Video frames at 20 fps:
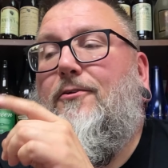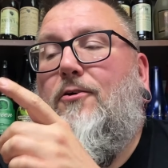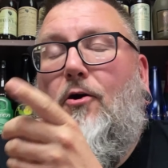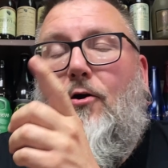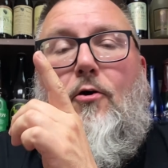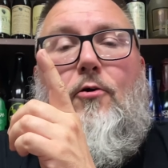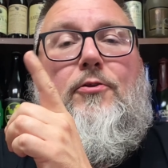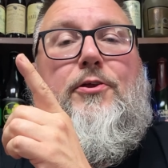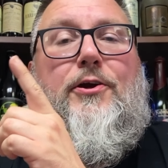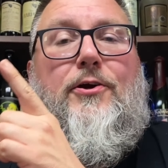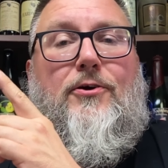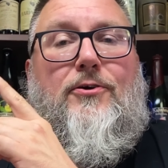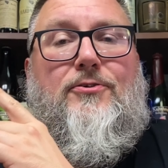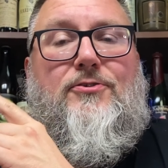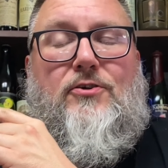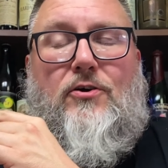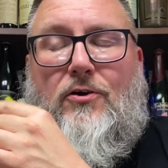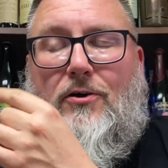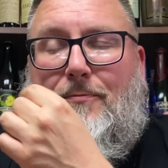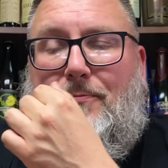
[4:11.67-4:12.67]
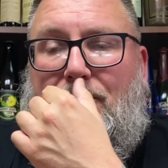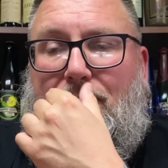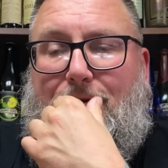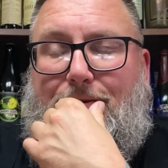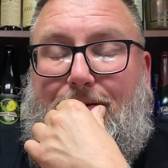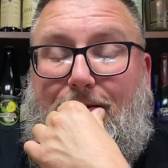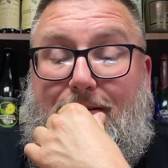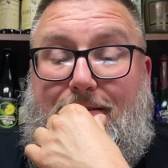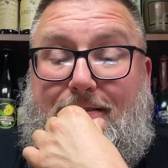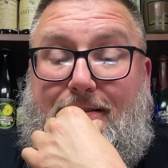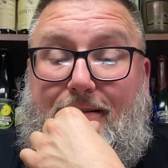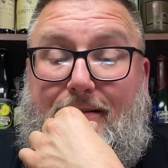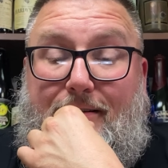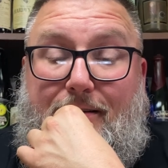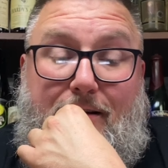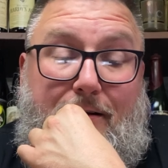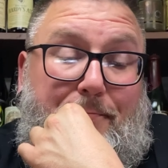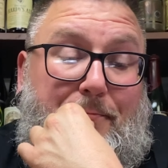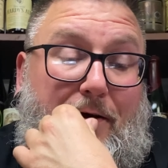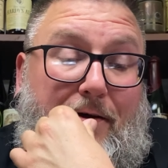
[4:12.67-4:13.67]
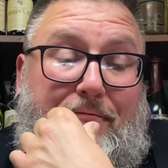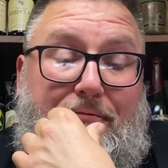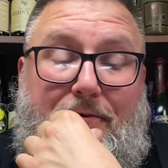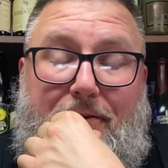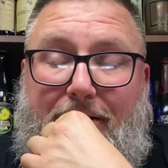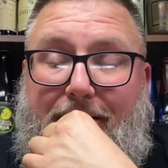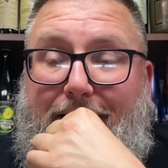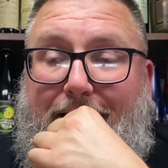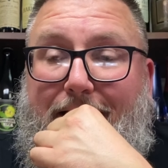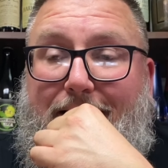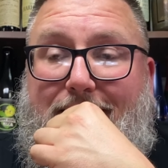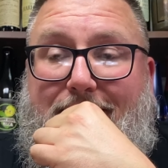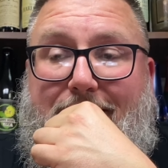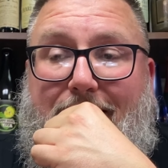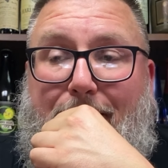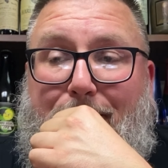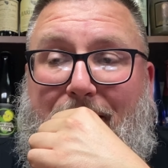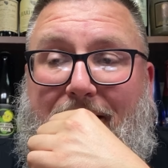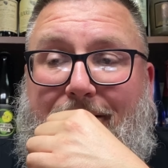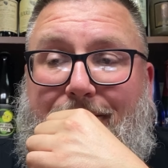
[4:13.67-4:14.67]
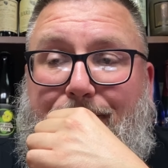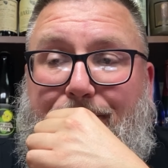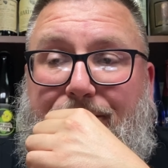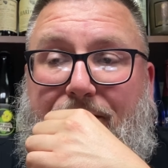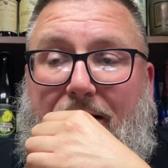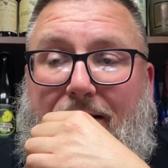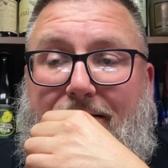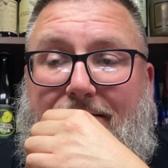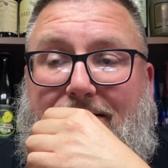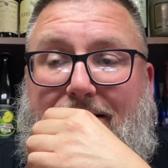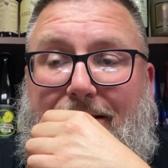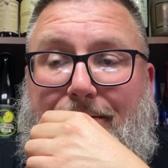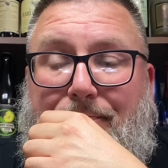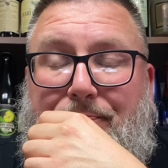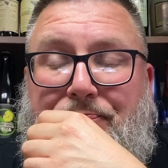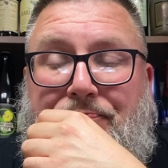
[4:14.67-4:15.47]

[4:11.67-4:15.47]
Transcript: All the ers are on us and come off really tasty. I mean, honestly,